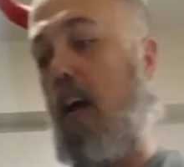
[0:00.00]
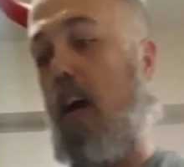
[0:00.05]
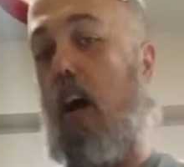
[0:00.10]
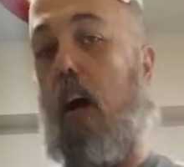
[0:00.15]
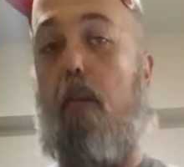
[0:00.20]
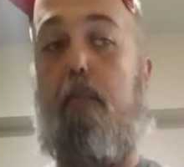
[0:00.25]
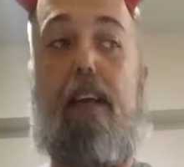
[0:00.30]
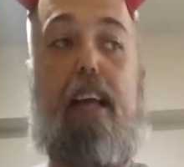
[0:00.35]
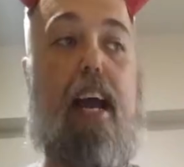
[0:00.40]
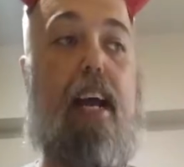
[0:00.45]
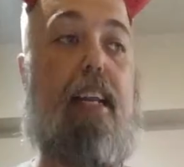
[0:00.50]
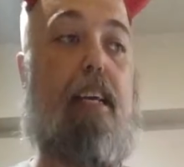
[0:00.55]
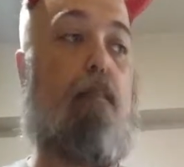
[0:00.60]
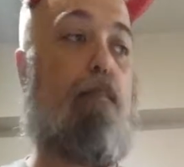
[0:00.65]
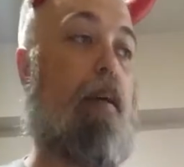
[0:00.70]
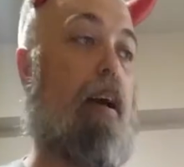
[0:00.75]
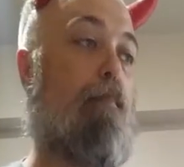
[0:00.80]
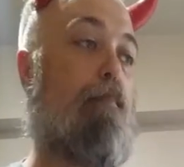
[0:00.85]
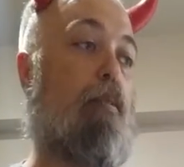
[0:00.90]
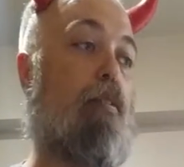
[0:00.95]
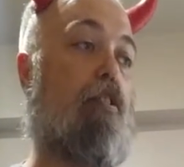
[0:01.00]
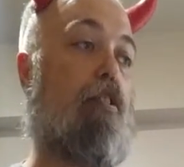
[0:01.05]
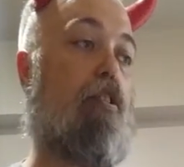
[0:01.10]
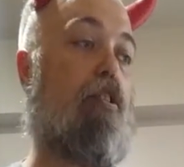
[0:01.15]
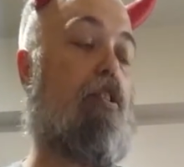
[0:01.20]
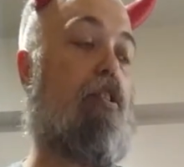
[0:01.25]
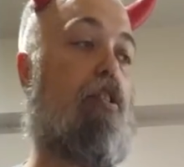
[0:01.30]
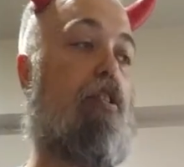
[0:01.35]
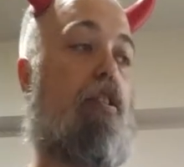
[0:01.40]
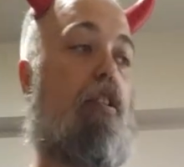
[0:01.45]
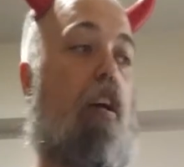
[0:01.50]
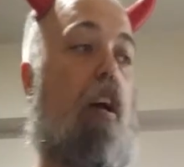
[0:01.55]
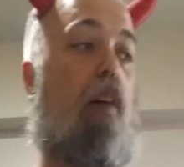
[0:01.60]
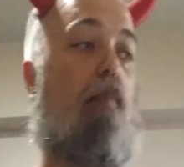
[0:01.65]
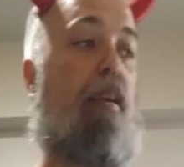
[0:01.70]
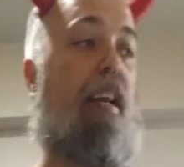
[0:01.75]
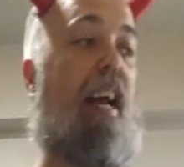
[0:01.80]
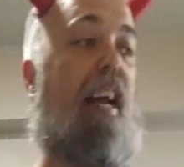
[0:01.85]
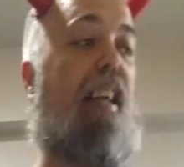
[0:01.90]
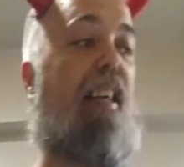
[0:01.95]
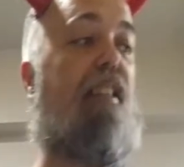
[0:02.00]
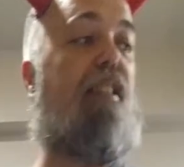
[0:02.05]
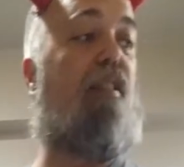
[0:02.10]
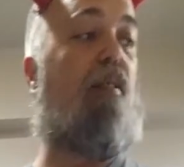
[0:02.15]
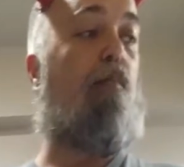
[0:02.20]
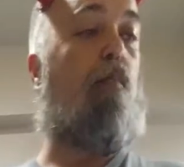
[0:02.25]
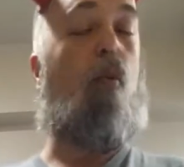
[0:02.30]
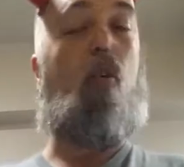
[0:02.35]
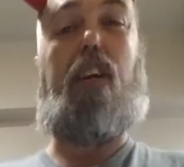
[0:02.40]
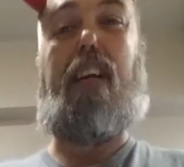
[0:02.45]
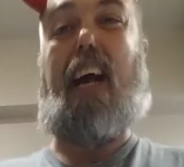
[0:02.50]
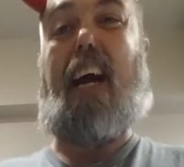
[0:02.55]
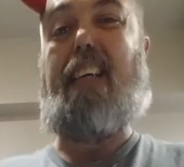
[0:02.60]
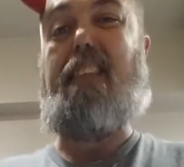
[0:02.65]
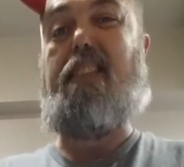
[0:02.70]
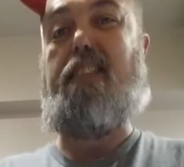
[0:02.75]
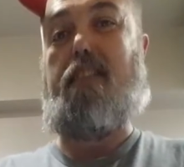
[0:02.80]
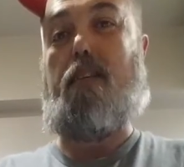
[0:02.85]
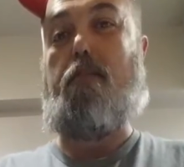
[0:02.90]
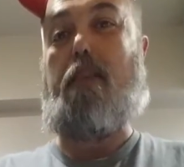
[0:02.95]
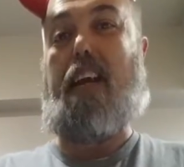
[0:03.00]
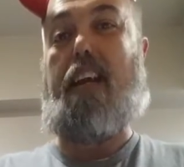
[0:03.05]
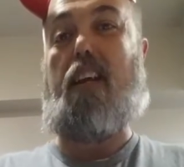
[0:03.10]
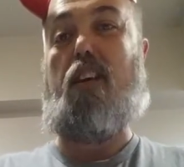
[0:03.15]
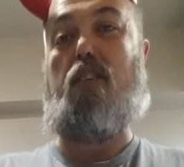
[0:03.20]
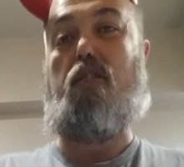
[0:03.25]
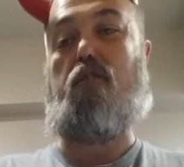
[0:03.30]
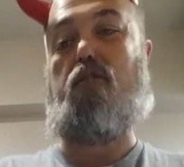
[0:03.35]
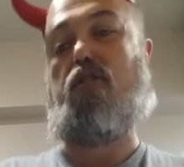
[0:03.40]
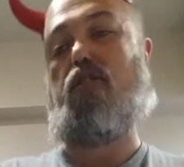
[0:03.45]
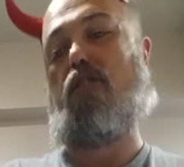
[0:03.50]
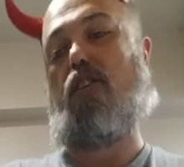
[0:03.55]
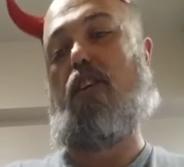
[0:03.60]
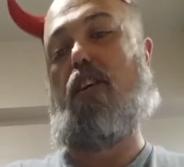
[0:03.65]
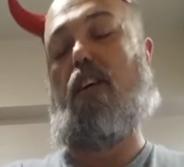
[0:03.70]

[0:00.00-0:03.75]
I'll be adding peppers. I'll be adding some more diced tomatoes.